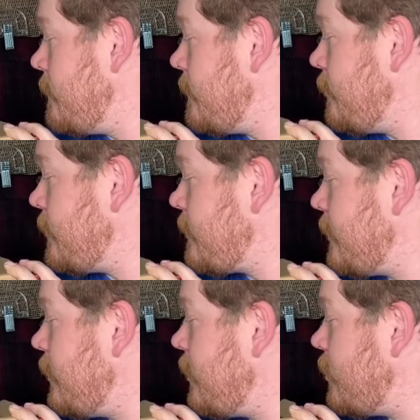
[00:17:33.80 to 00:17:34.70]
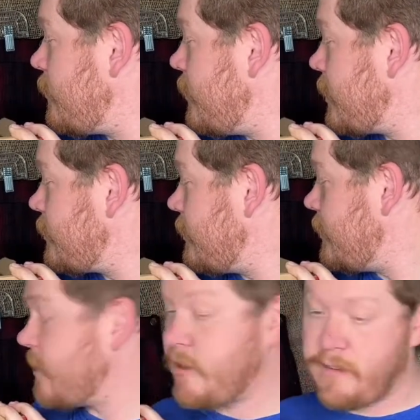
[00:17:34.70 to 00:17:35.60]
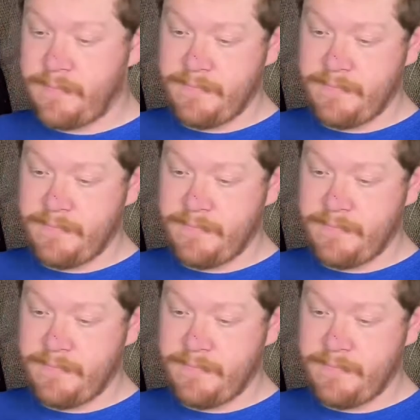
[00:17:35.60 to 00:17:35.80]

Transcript: Always clean off extra dirt.